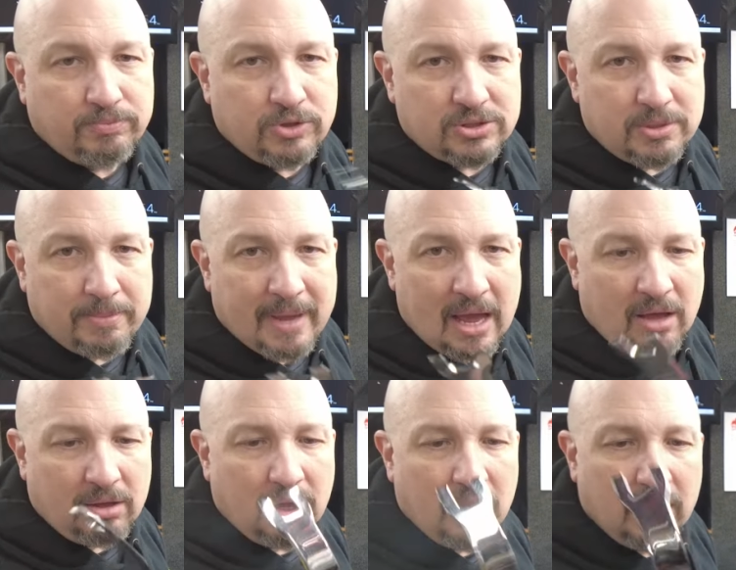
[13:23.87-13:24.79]
just
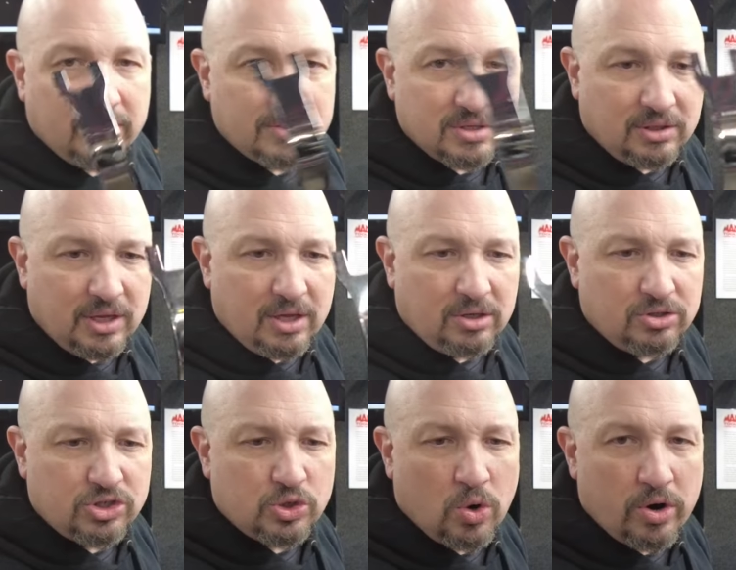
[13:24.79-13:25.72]
about. It's a
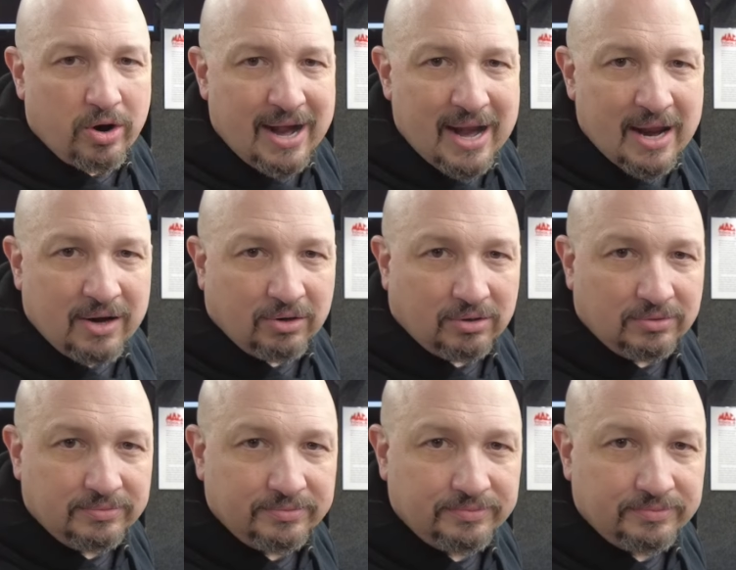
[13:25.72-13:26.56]
little shorter handle.